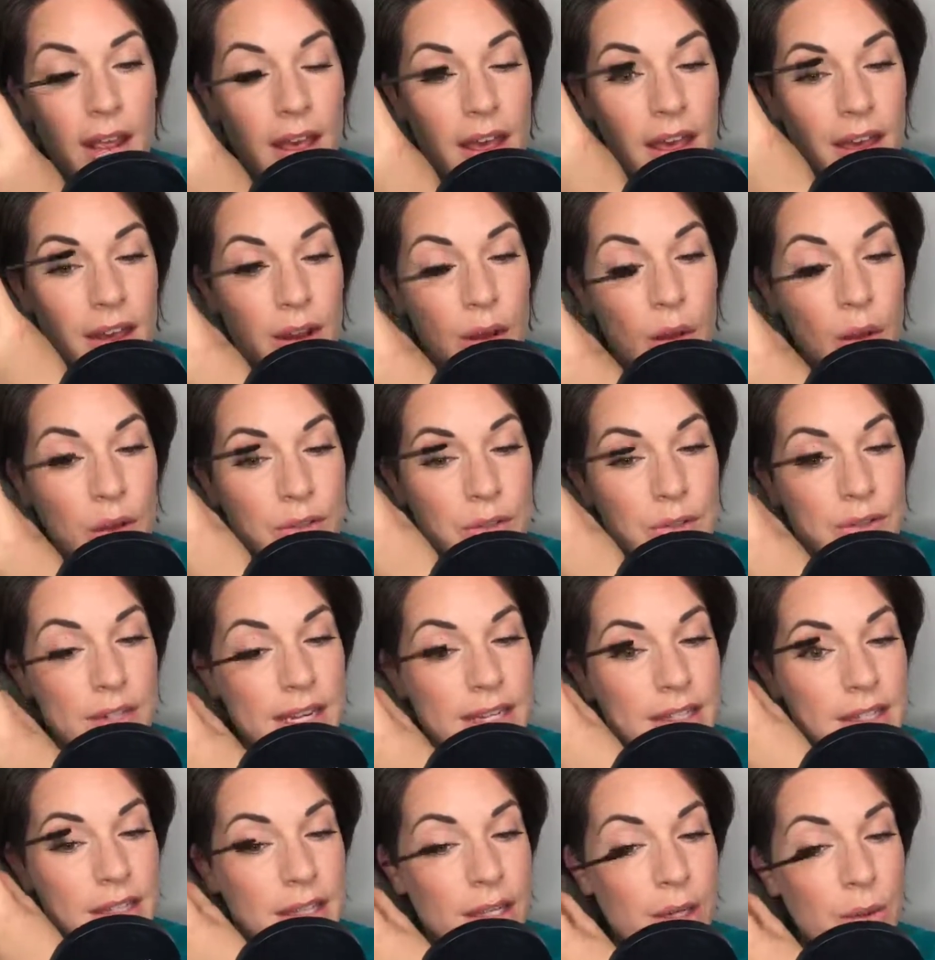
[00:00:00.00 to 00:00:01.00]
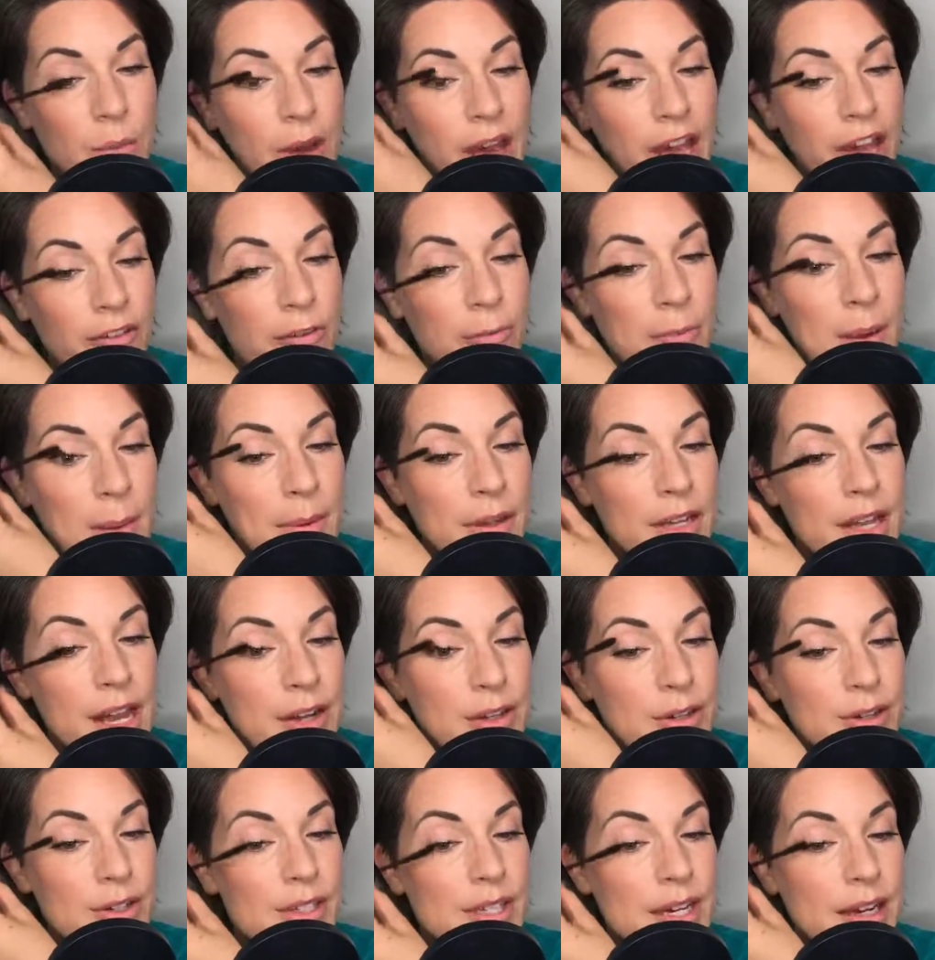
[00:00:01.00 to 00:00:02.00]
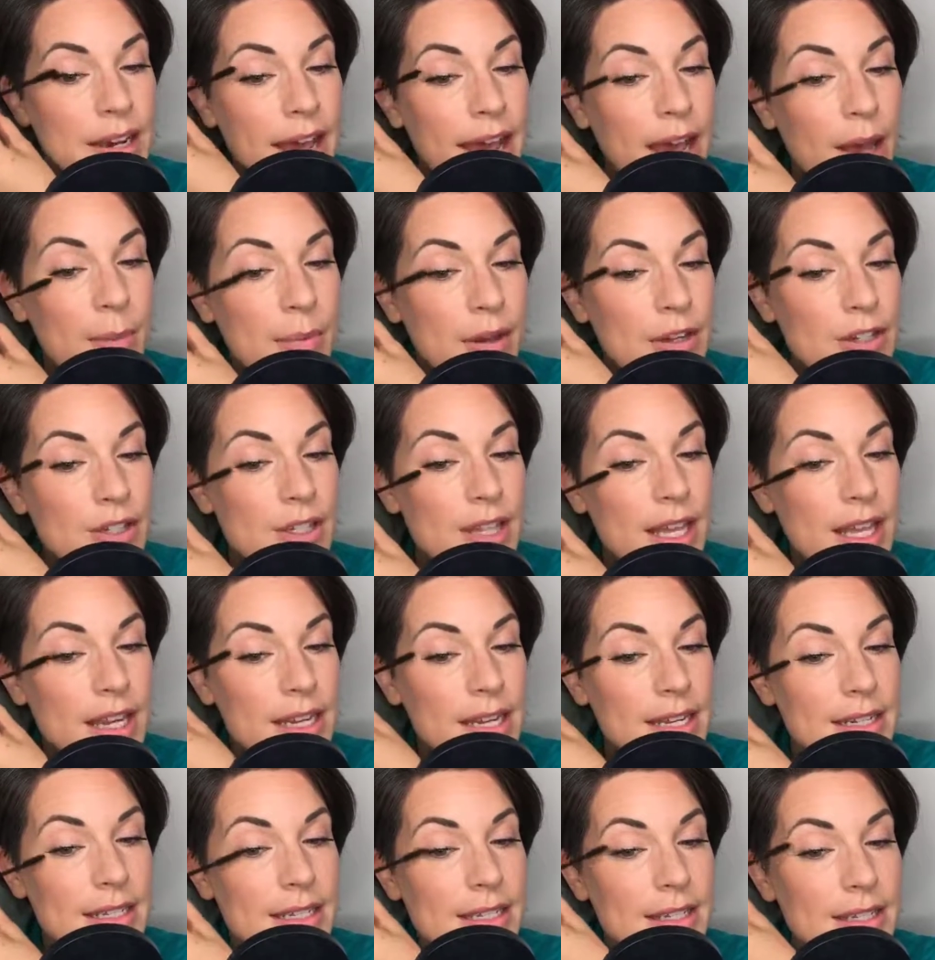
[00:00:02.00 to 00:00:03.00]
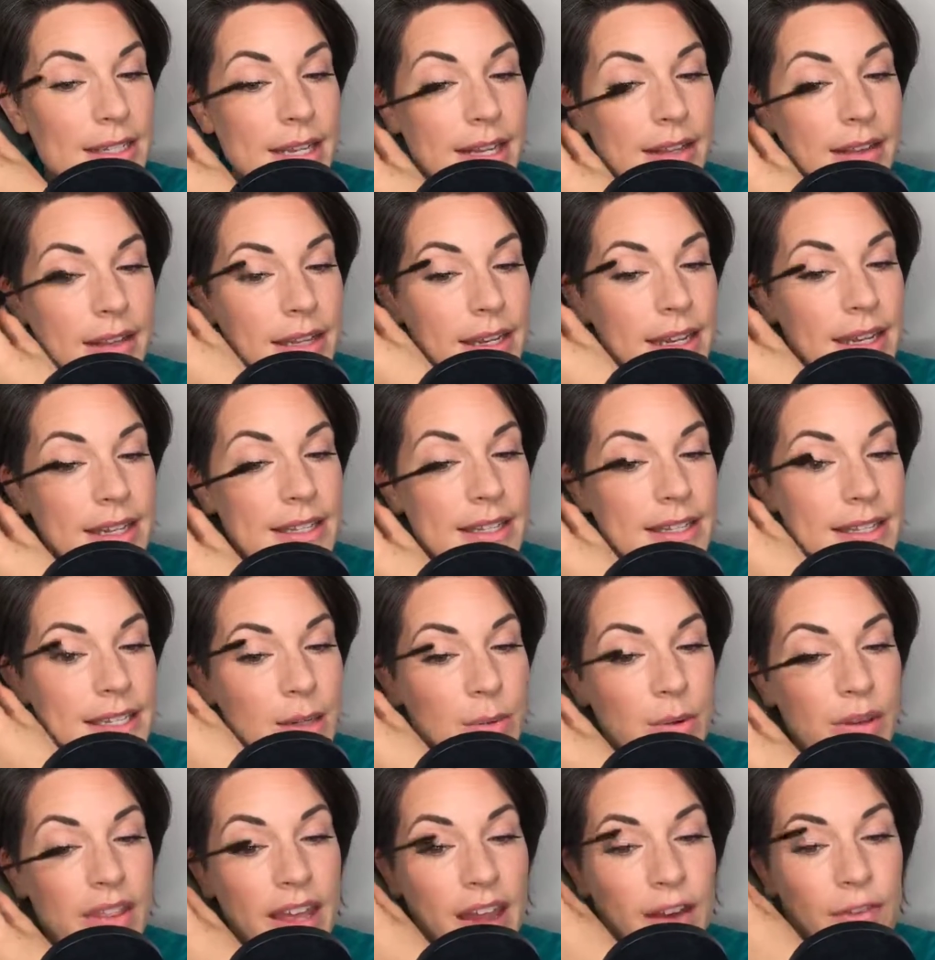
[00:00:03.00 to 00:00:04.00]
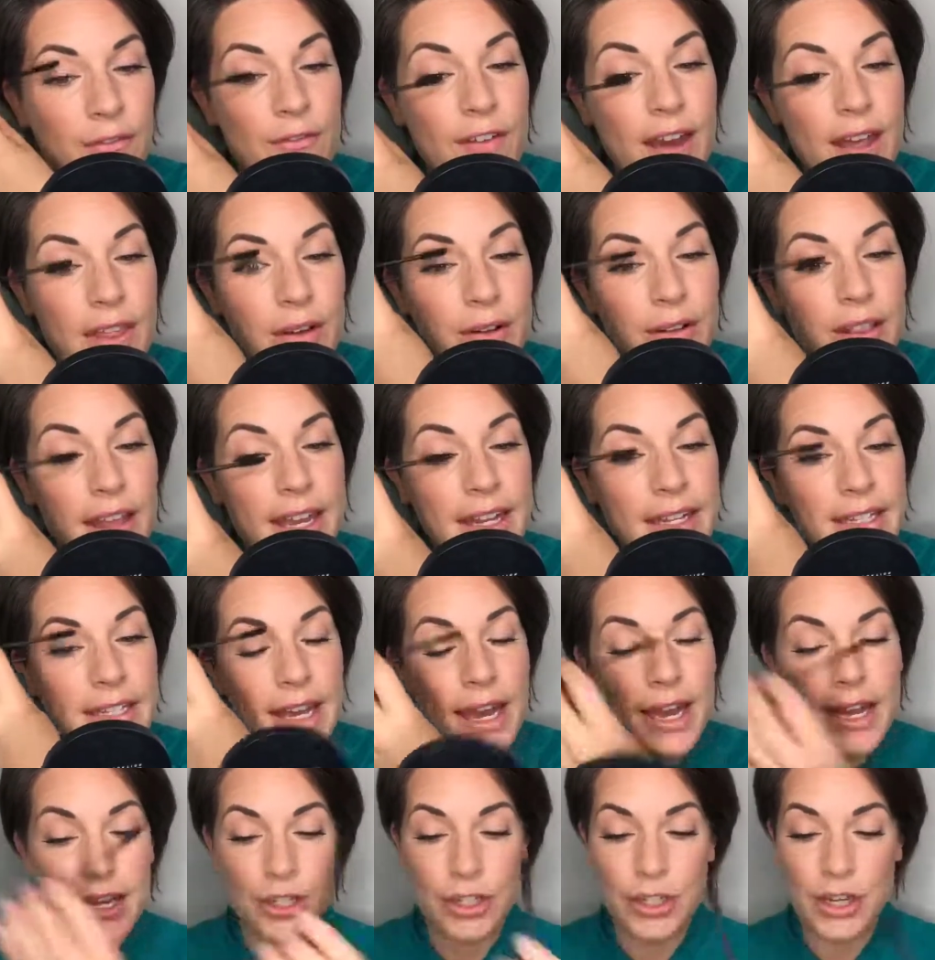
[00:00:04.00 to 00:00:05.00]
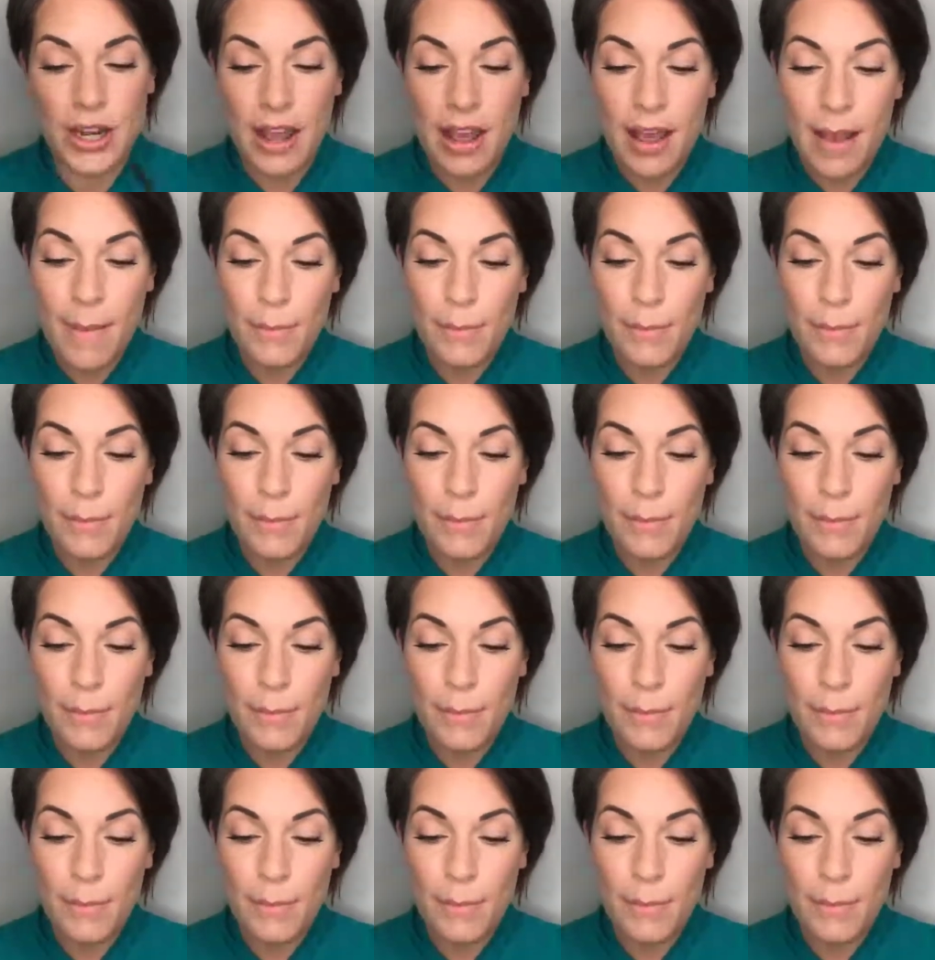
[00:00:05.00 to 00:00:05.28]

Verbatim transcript: Uh, it also takes a little while for people to understand how much they need to seal it in, still with that feather light touch.